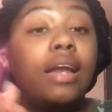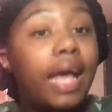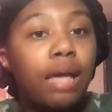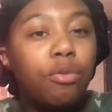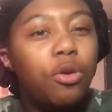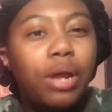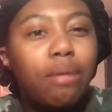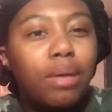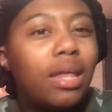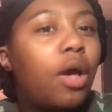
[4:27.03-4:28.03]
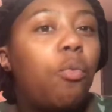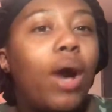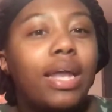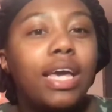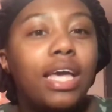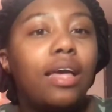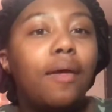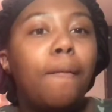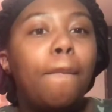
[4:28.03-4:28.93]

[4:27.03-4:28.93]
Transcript: name? You know what I mean? Like, why did he